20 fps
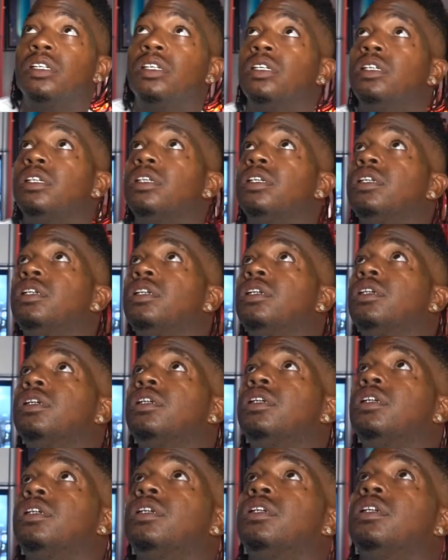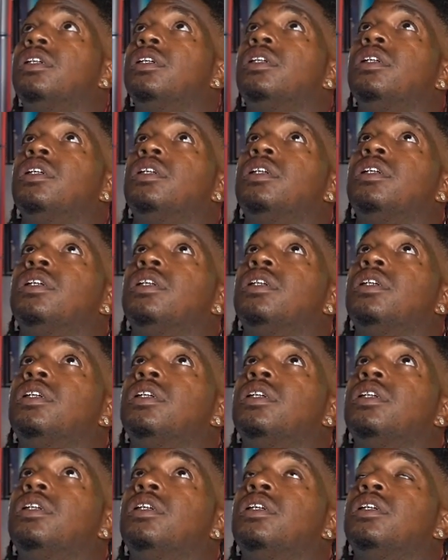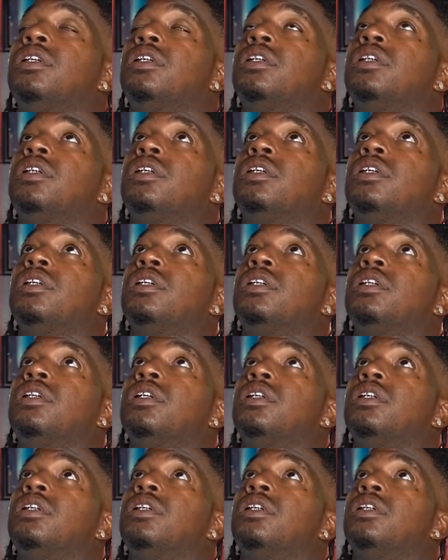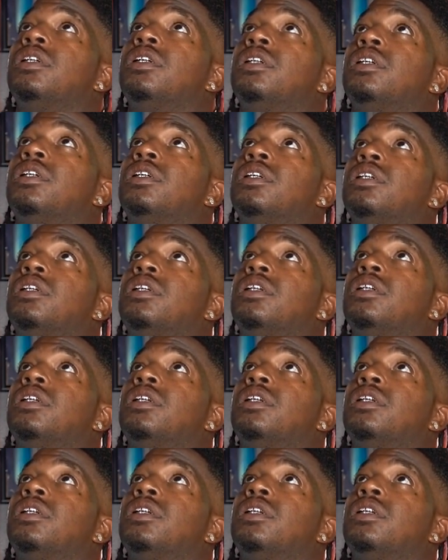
[no speech]